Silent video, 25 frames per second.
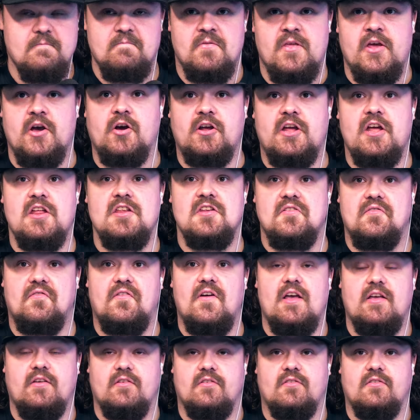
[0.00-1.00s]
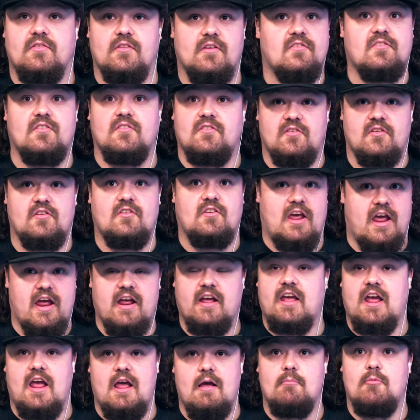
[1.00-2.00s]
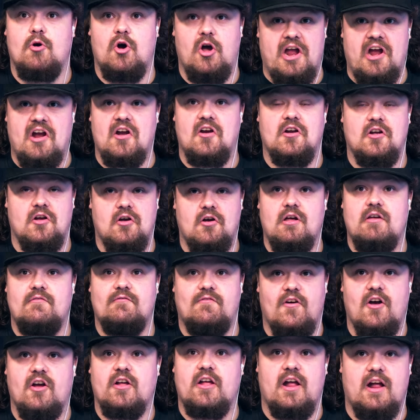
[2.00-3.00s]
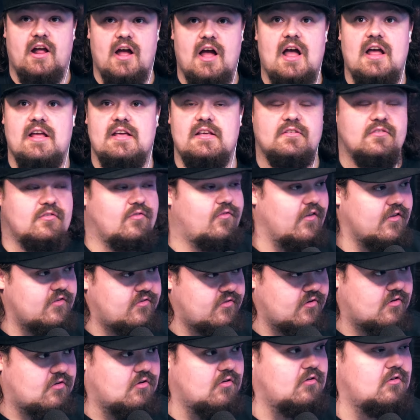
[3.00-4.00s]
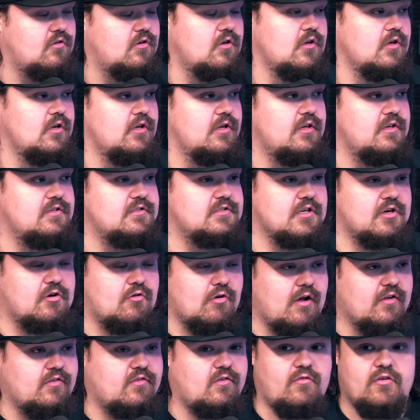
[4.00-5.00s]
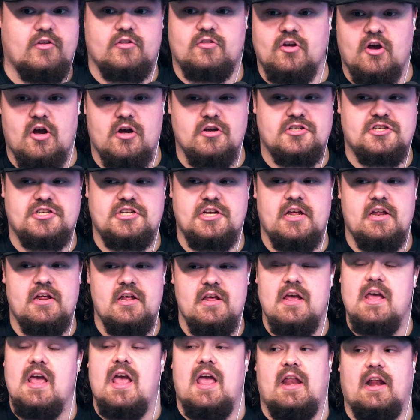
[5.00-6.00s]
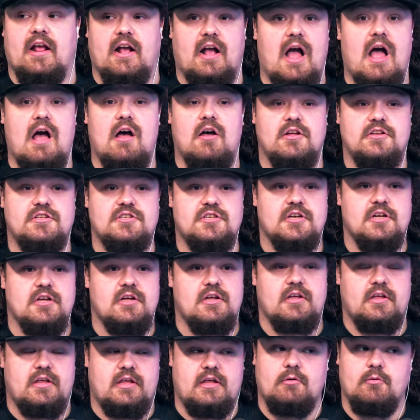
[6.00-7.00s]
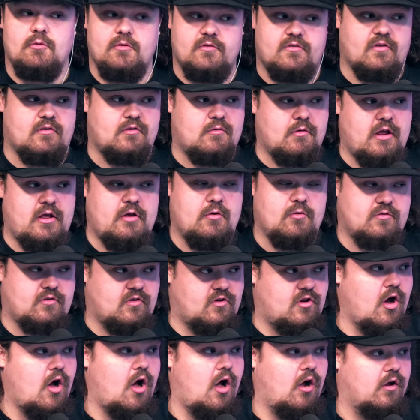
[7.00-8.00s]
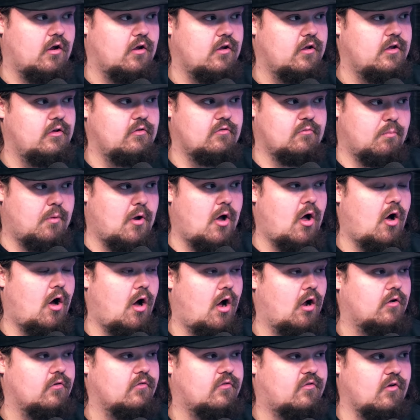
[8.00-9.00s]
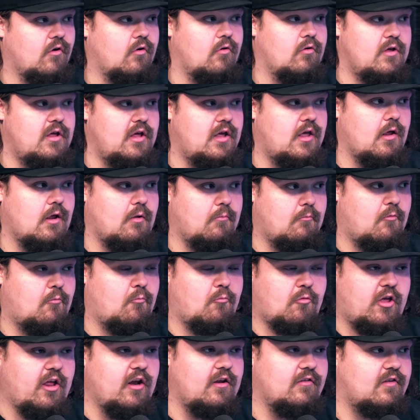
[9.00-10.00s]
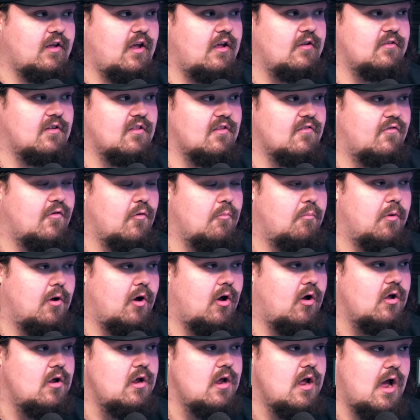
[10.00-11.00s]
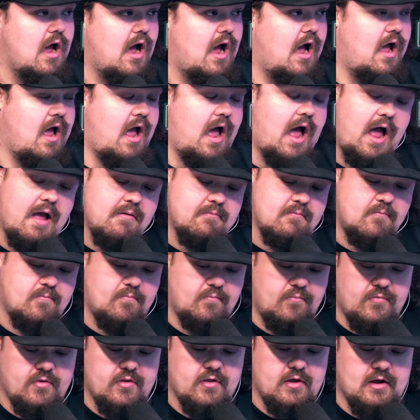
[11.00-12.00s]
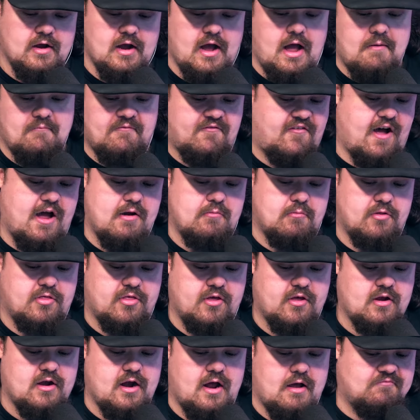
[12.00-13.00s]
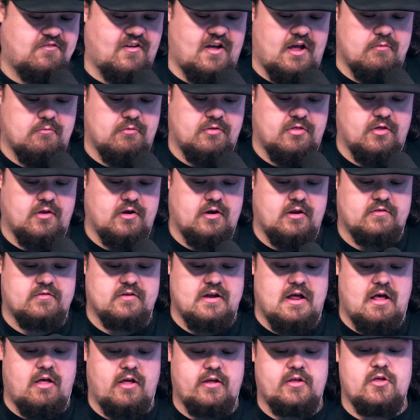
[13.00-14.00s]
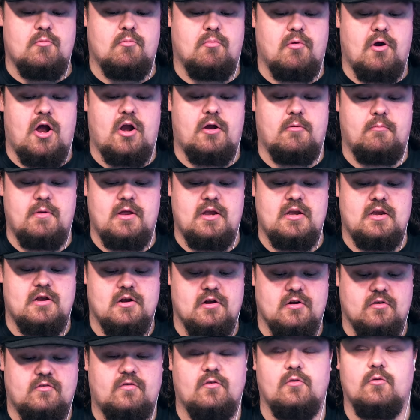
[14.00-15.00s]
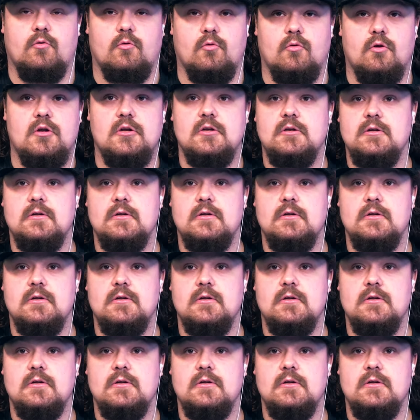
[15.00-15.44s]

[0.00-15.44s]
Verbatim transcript: He'll get in your face. This is a Dan Campbell, Aaron Glenn fucking guy. He's physical. He's aggressive. He talks shit. And in college, he was a, he was a dog. He's a ball hawk. So he can get his hands on the football. I, I'm I'm fine with it. I'm fine with it. It's not like you brought him in here to